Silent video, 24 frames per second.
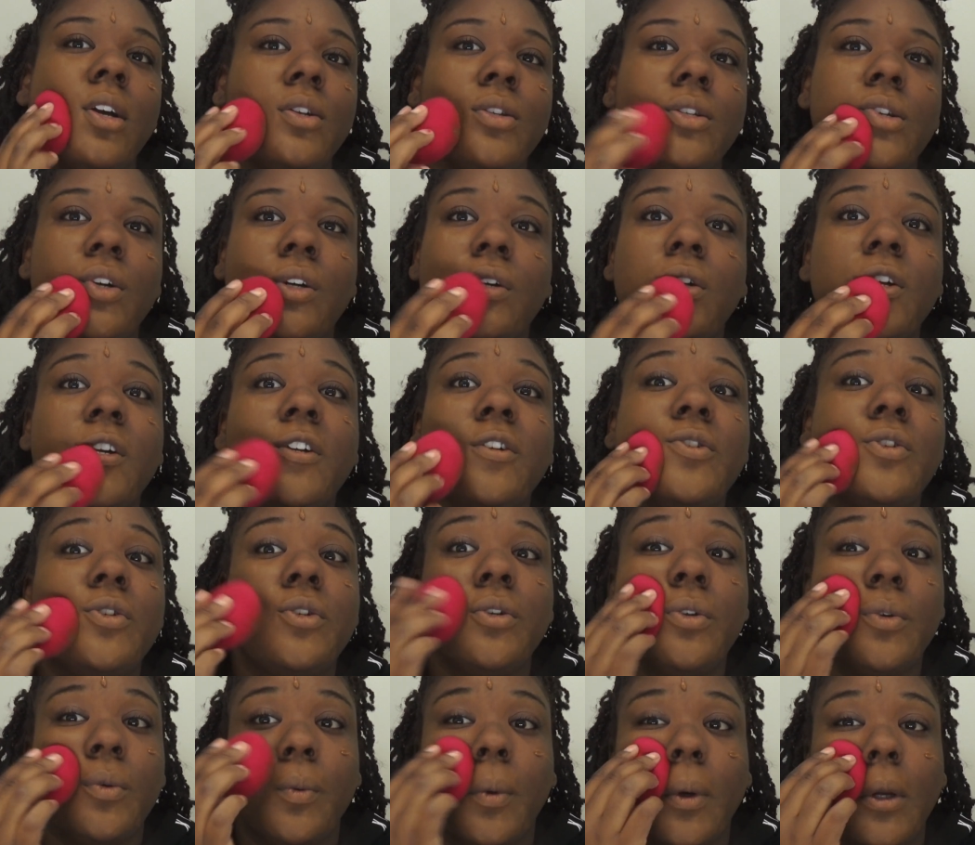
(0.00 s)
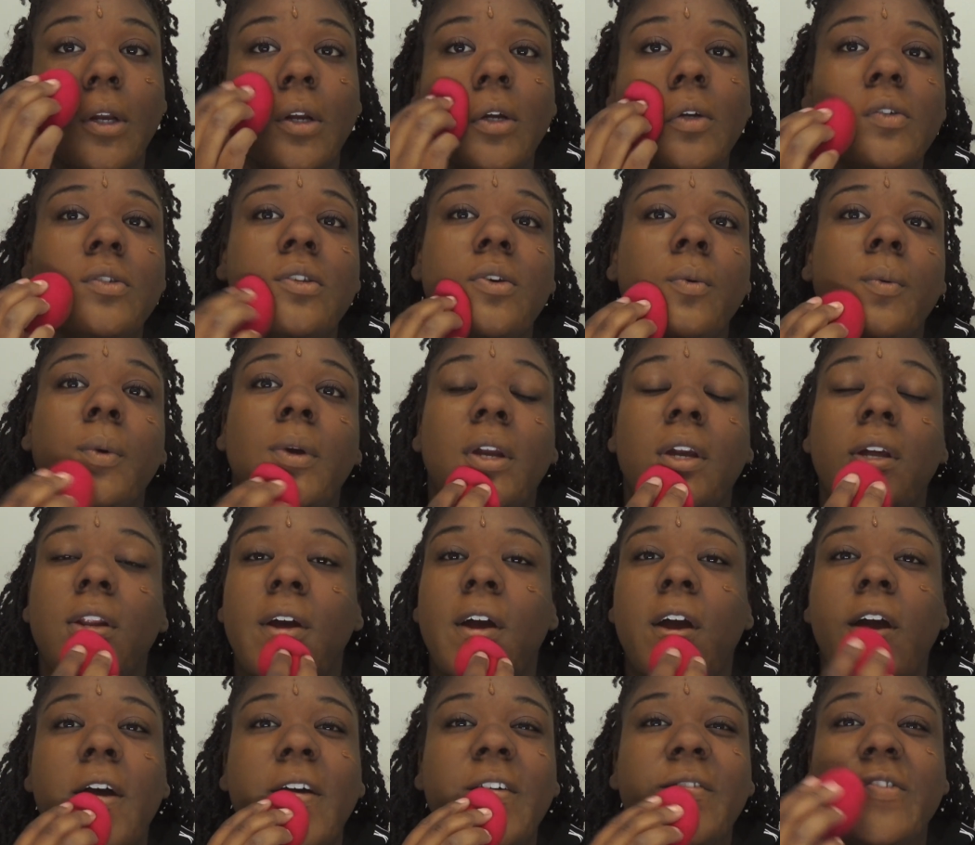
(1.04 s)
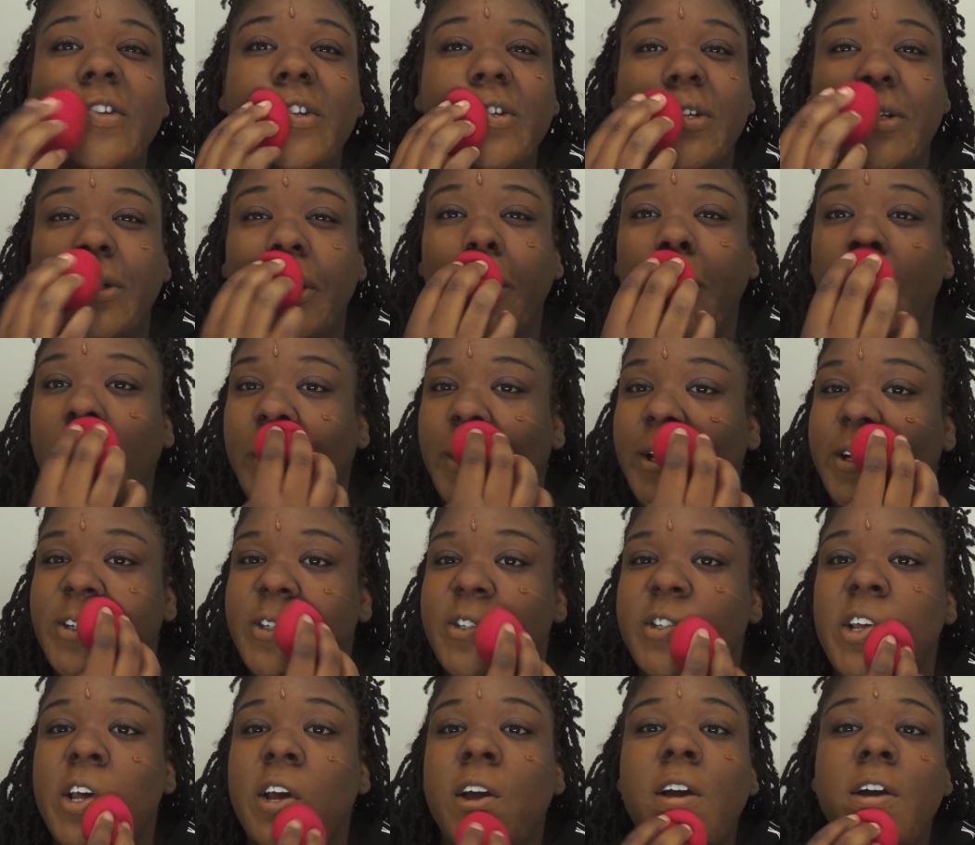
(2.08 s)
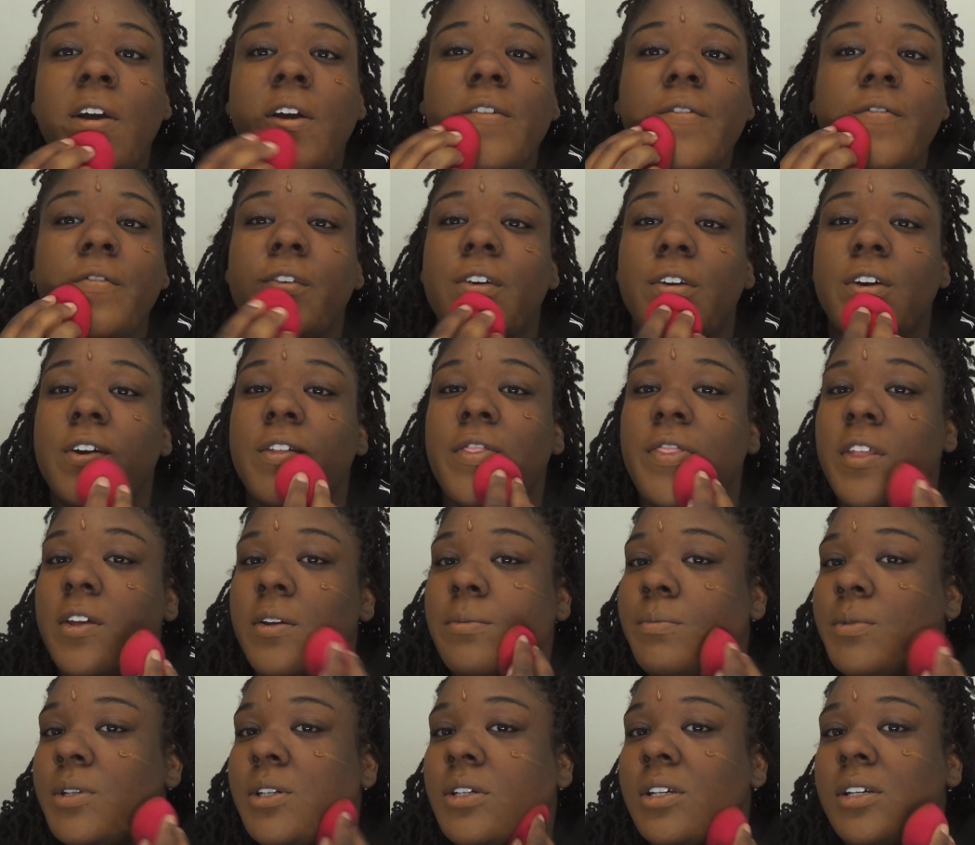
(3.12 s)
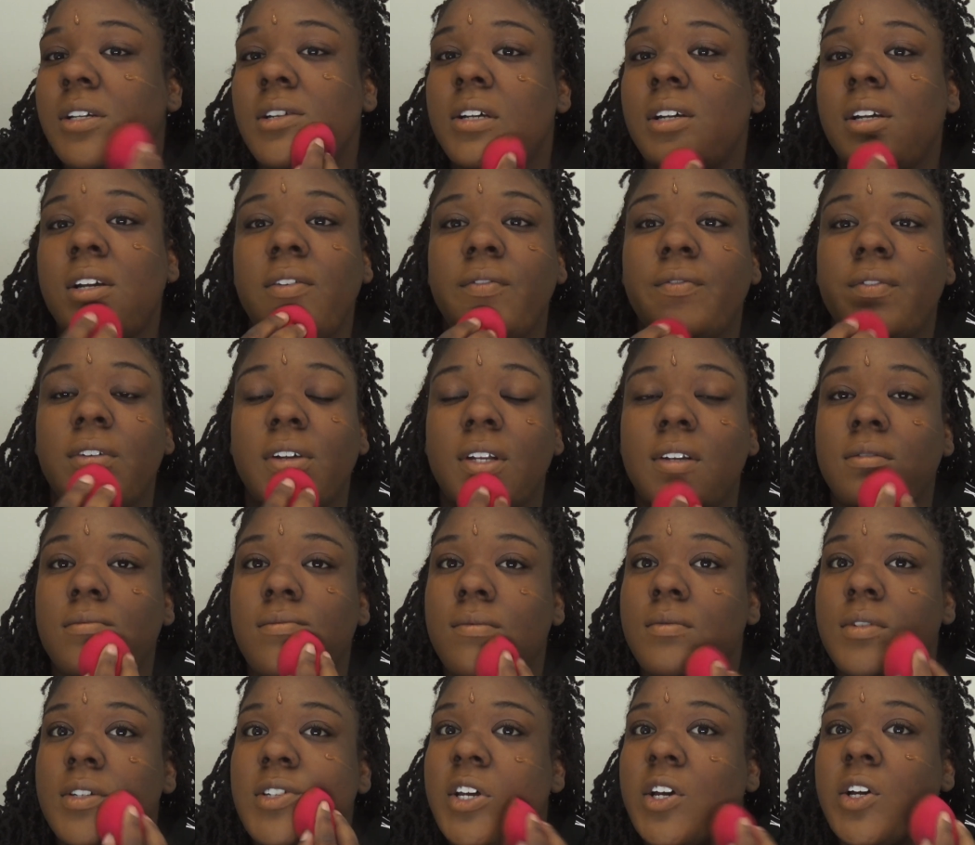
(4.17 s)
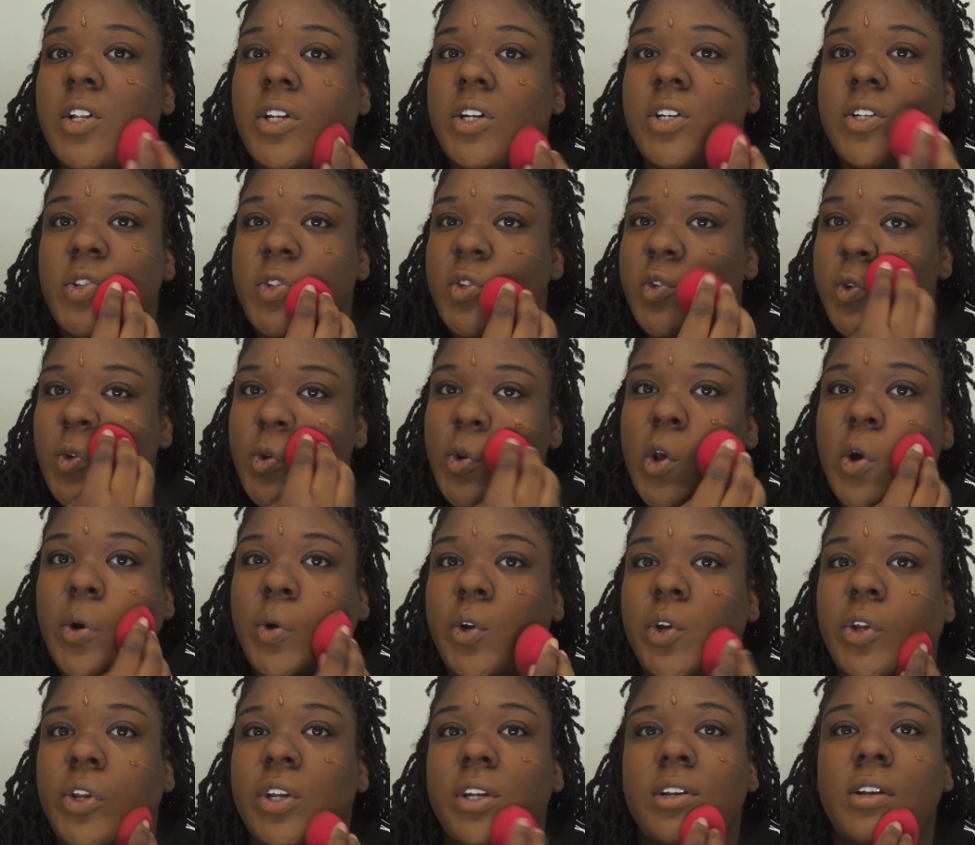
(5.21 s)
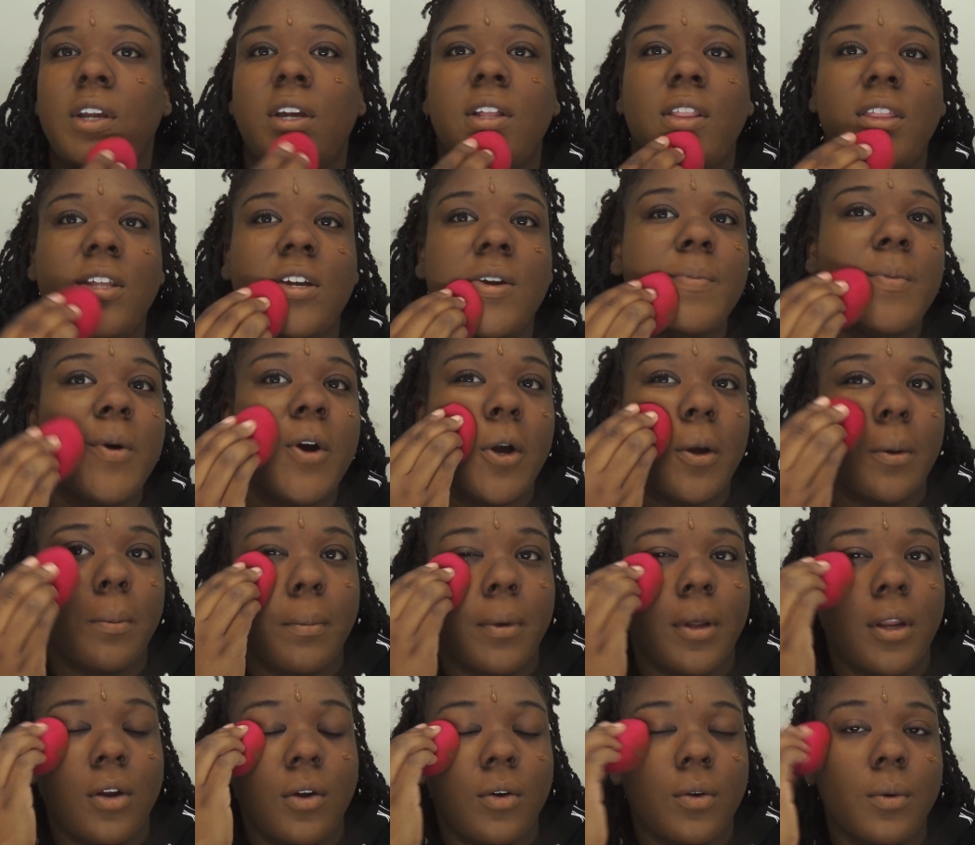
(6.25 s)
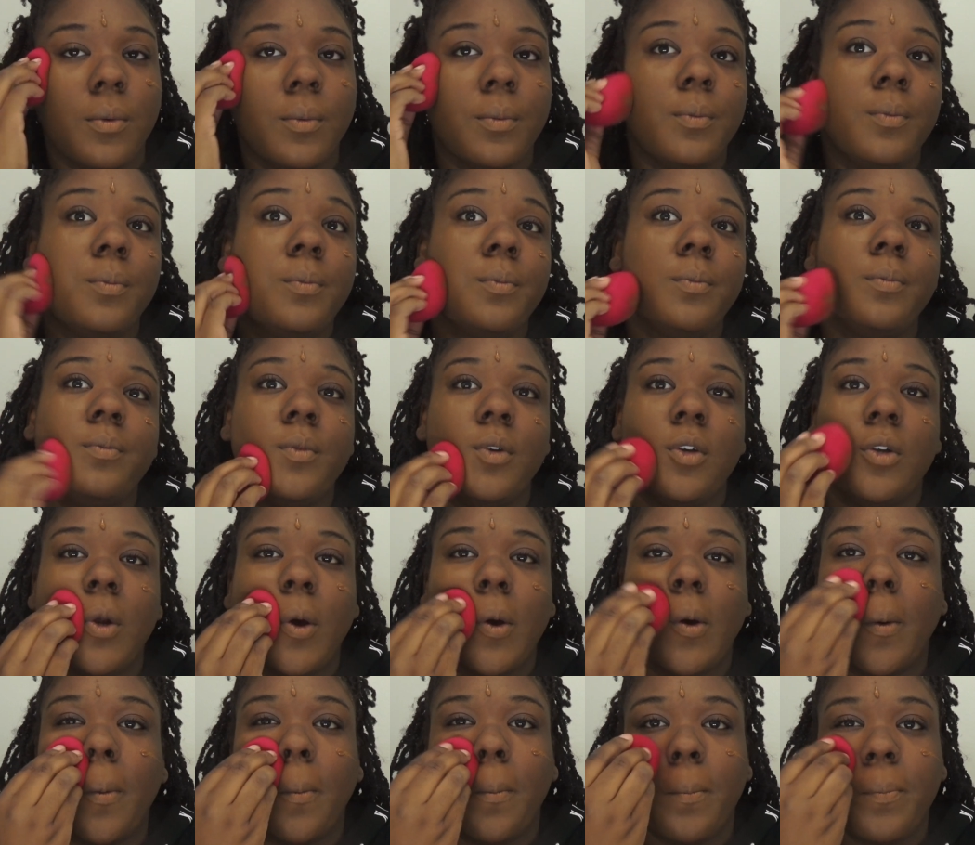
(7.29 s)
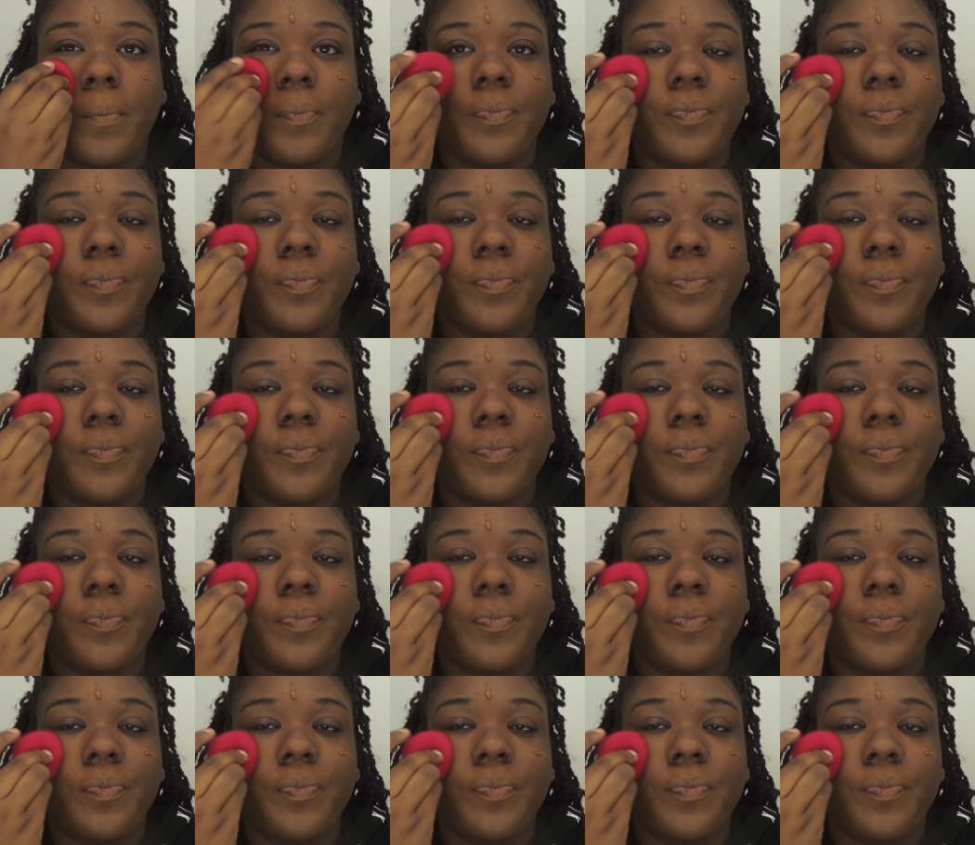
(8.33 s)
It took like 2 weeks, a week and a half to 2 weeks, for them to even tell us, no, you didn't get the apartment, or, you know,